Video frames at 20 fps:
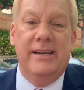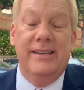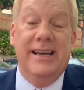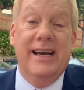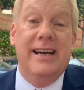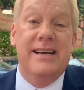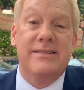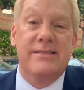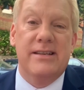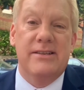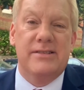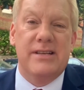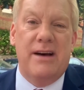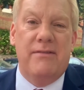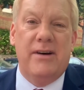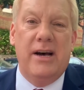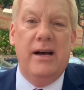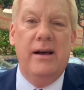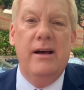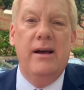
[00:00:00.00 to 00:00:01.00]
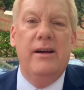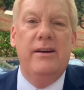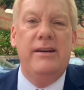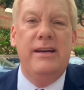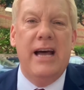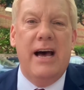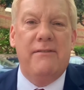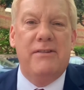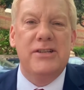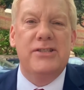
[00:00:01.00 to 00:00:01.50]
Yes, as ever,
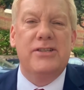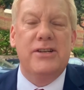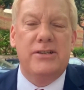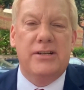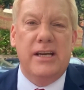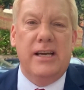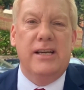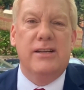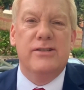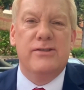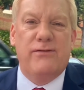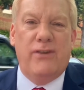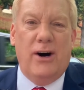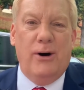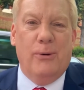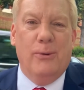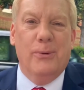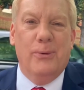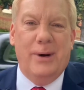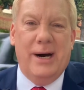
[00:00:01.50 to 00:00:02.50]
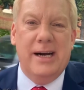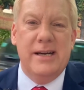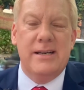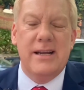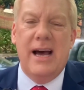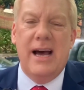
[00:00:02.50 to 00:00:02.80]
never Sadiq's fault, right?